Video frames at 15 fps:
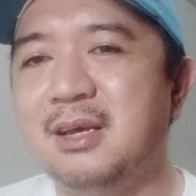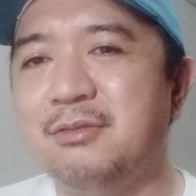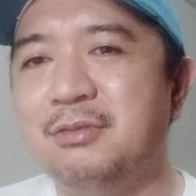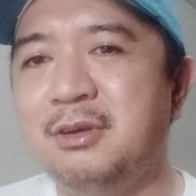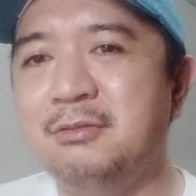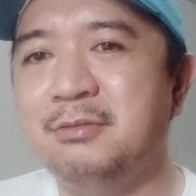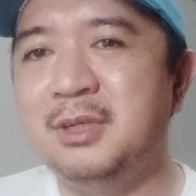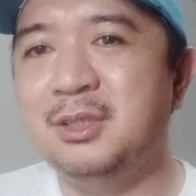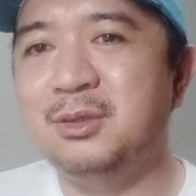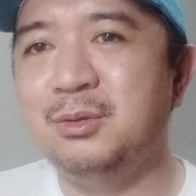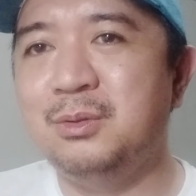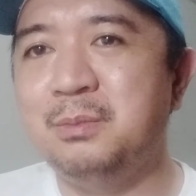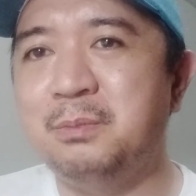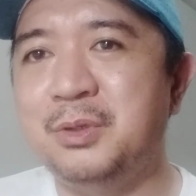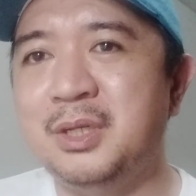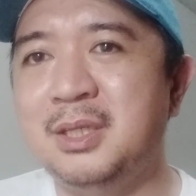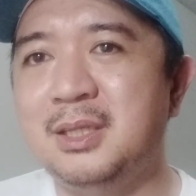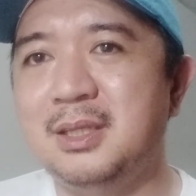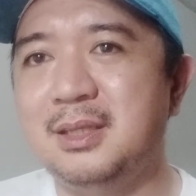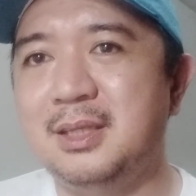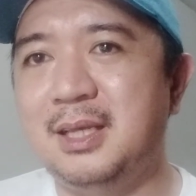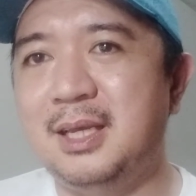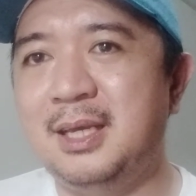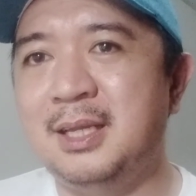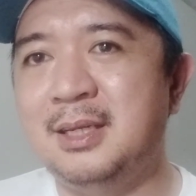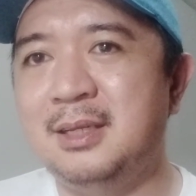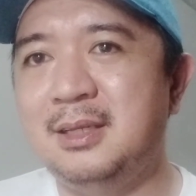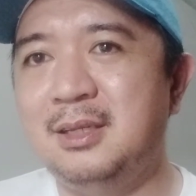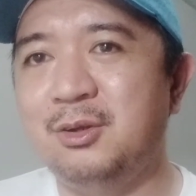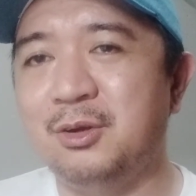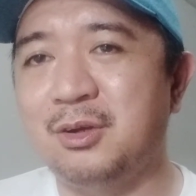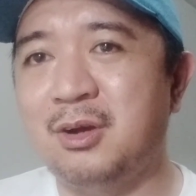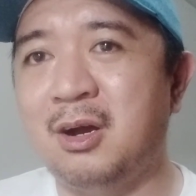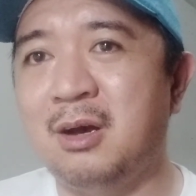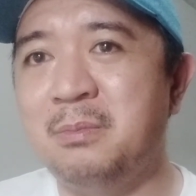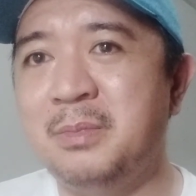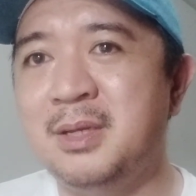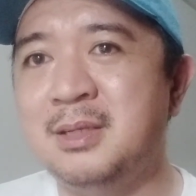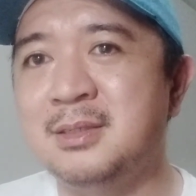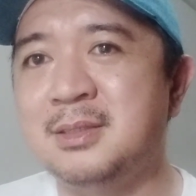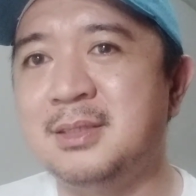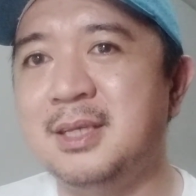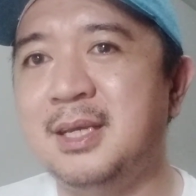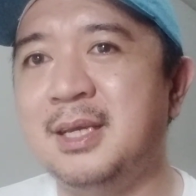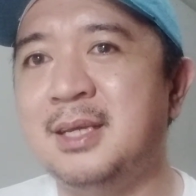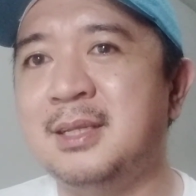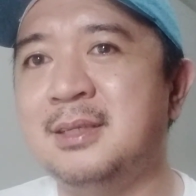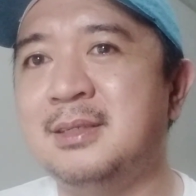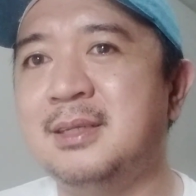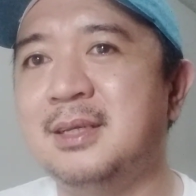feel free to put it in your comments, and